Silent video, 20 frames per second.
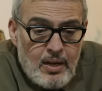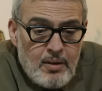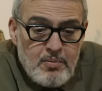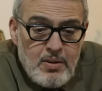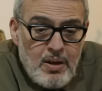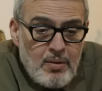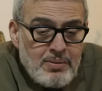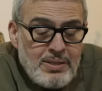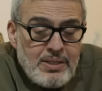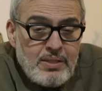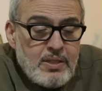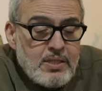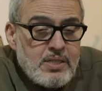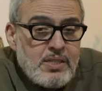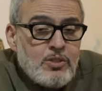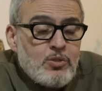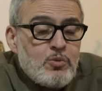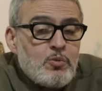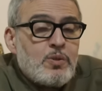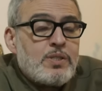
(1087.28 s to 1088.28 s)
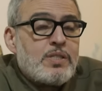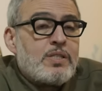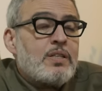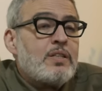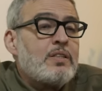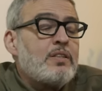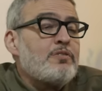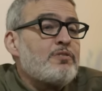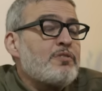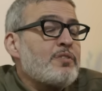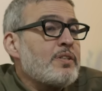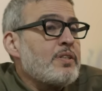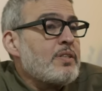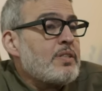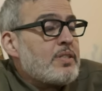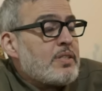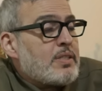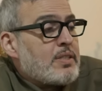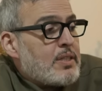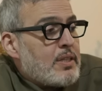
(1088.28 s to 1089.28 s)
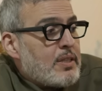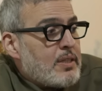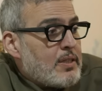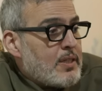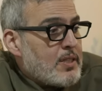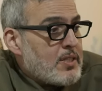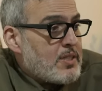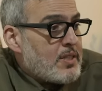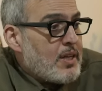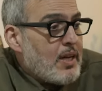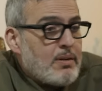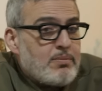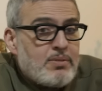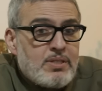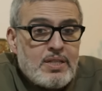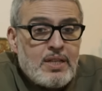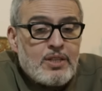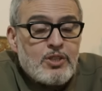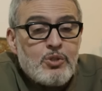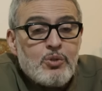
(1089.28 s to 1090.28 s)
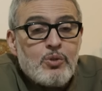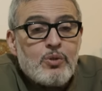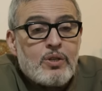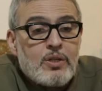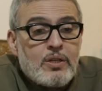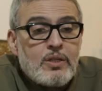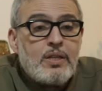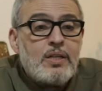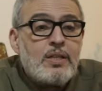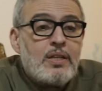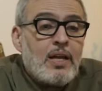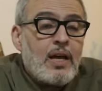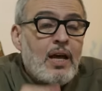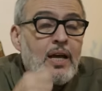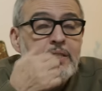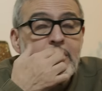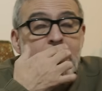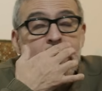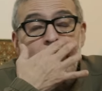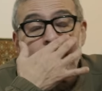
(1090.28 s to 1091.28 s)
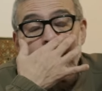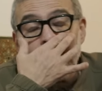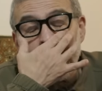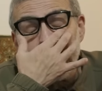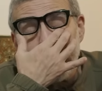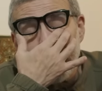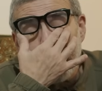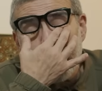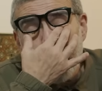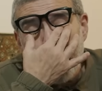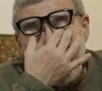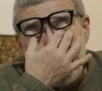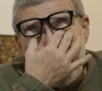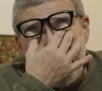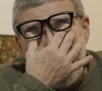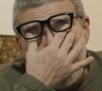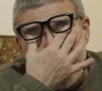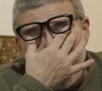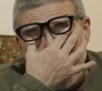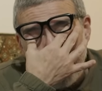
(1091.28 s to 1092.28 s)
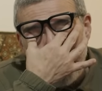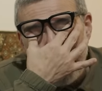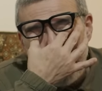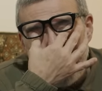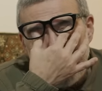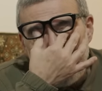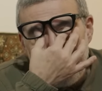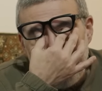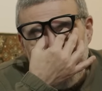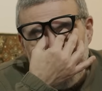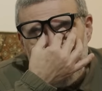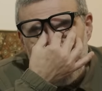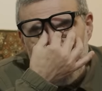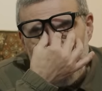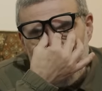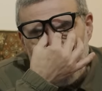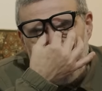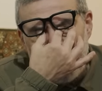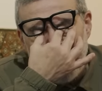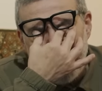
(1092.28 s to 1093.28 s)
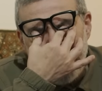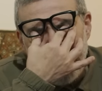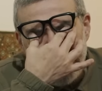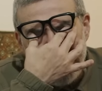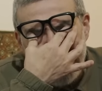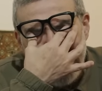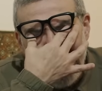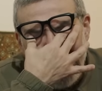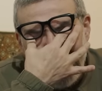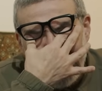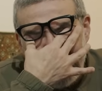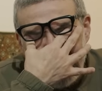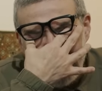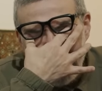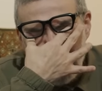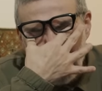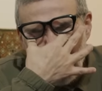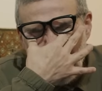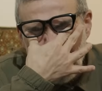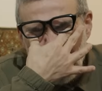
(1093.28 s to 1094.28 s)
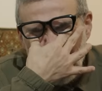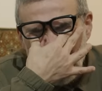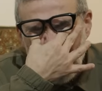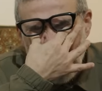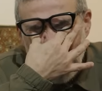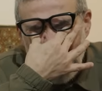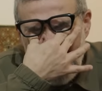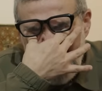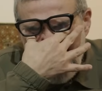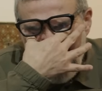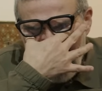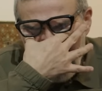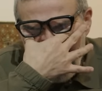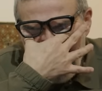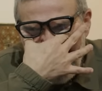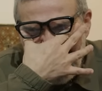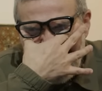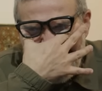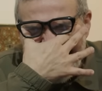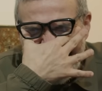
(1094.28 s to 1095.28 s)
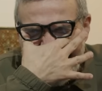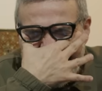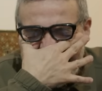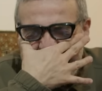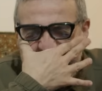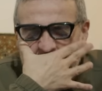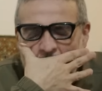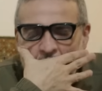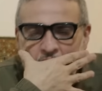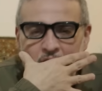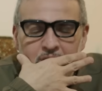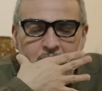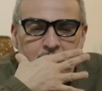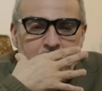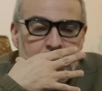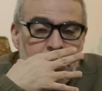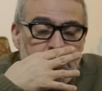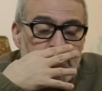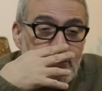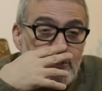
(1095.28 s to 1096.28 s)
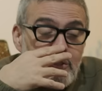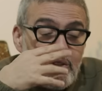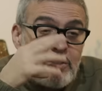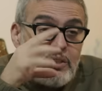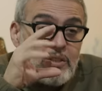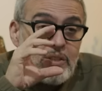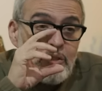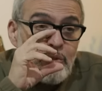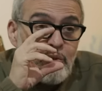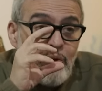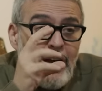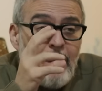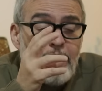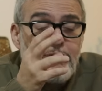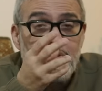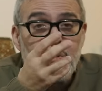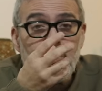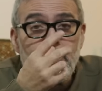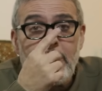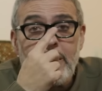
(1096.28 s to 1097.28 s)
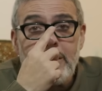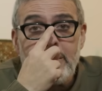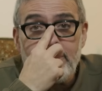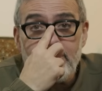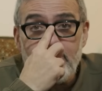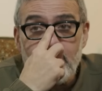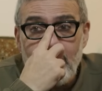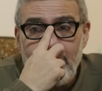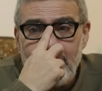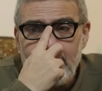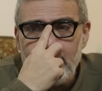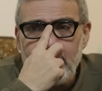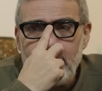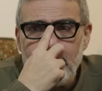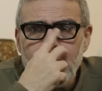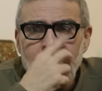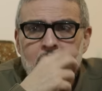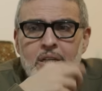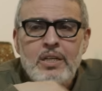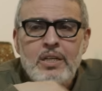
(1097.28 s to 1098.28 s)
I mean, this was the difference this time, is that you're, as a doctor, you're in the midst of the attack, and so immediately you have to kind of try to